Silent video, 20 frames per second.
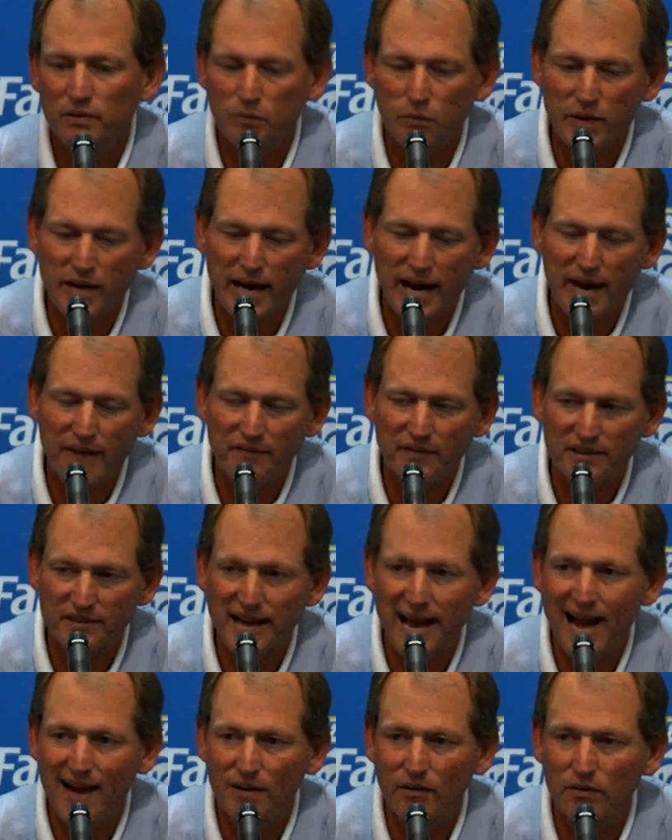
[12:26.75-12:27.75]
we have to
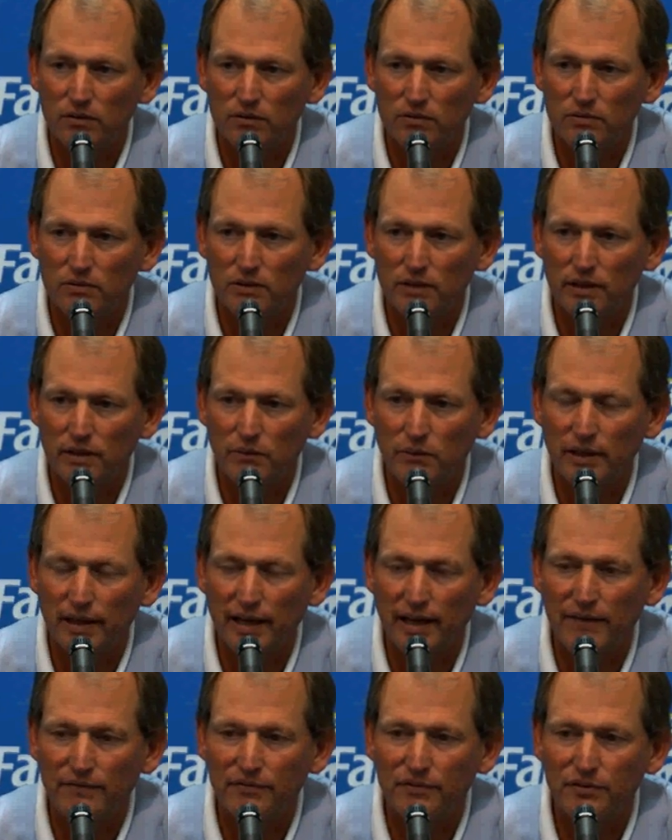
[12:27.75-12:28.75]
tackle, and we
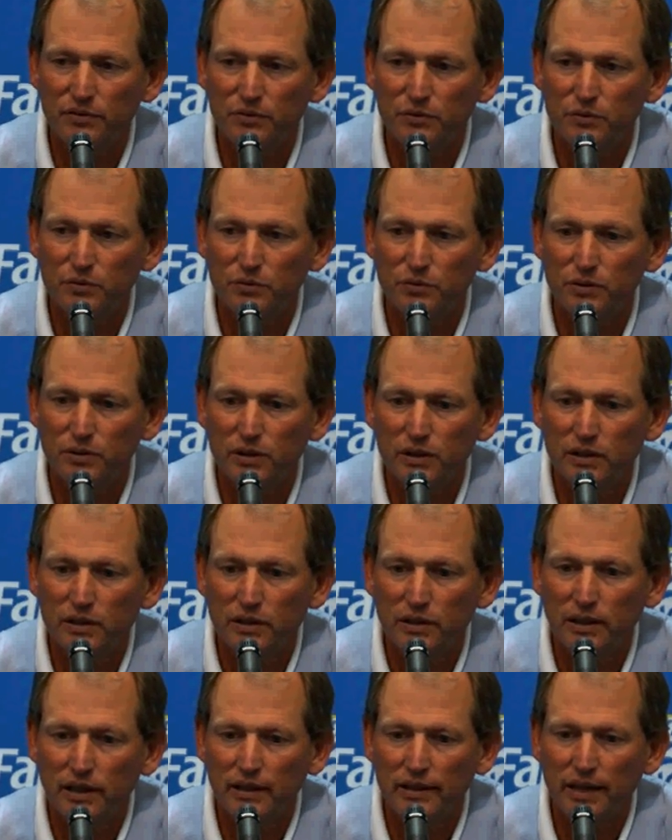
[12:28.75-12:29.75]
have to.
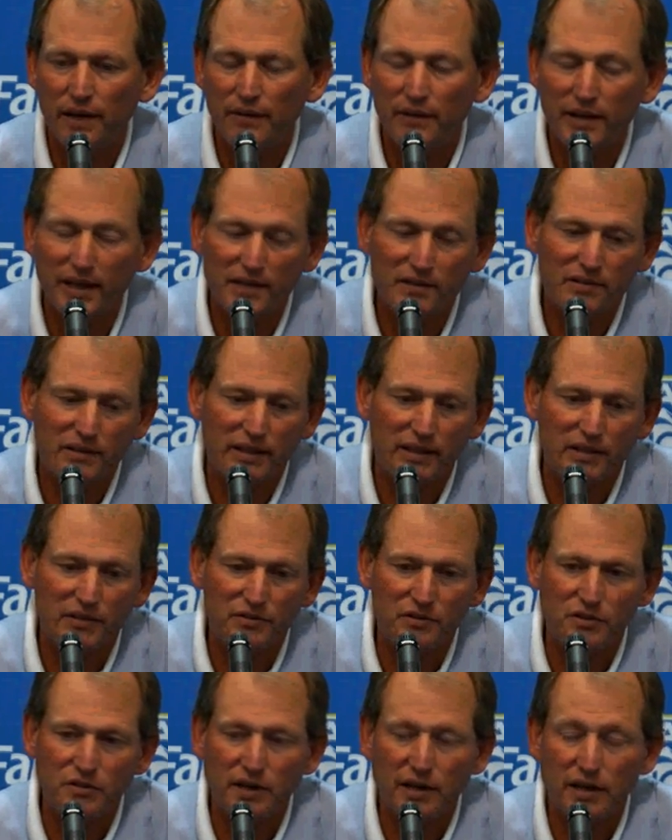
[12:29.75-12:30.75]
And now the next thing
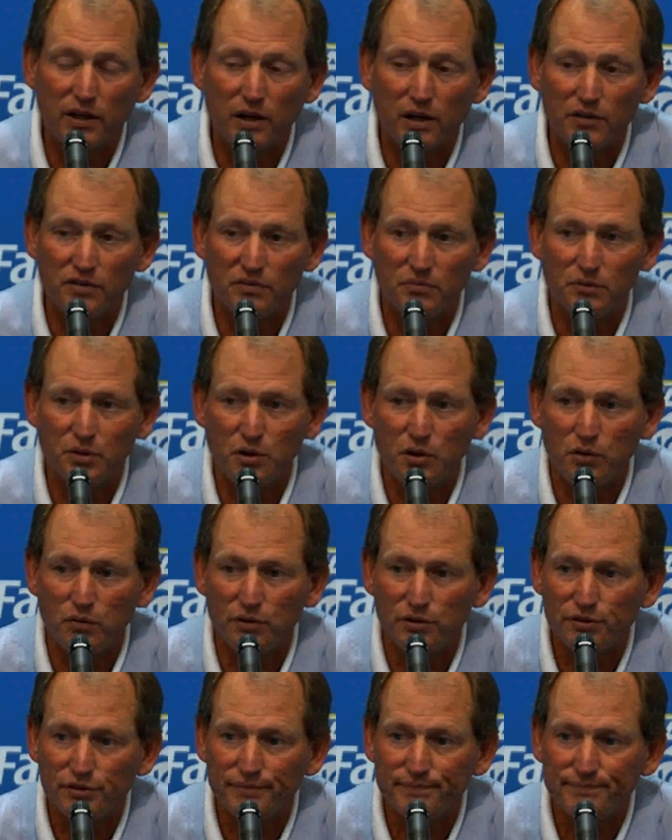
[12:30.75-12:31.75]
is to try to cause some
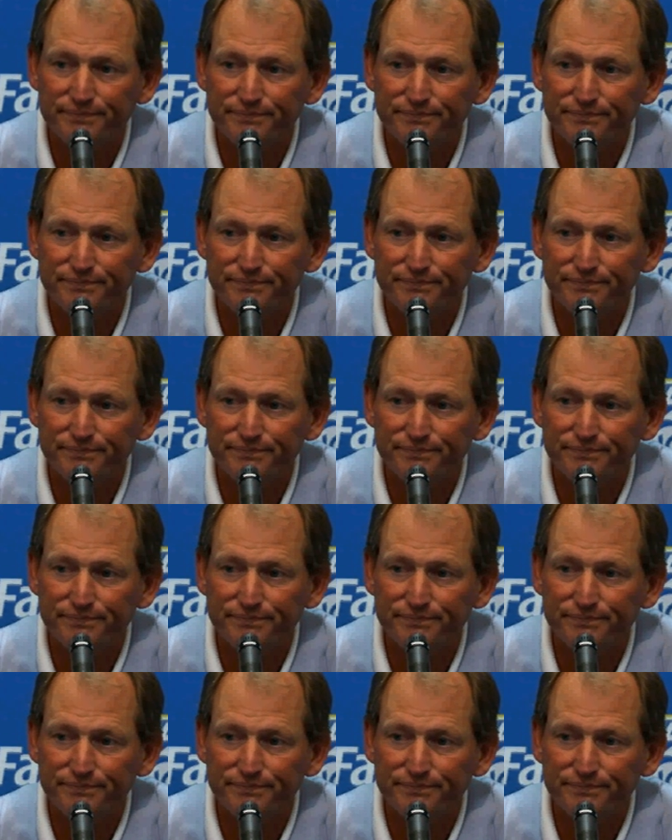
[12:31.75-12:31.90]
turnovers.